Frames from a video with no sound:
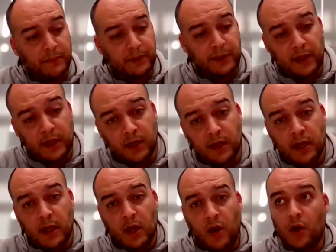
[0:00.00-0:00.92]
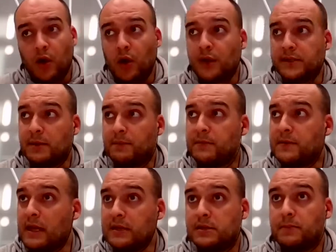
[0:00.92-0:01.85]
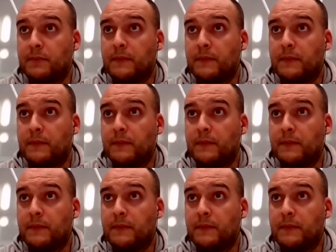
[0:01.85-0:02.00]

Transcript: player or some things.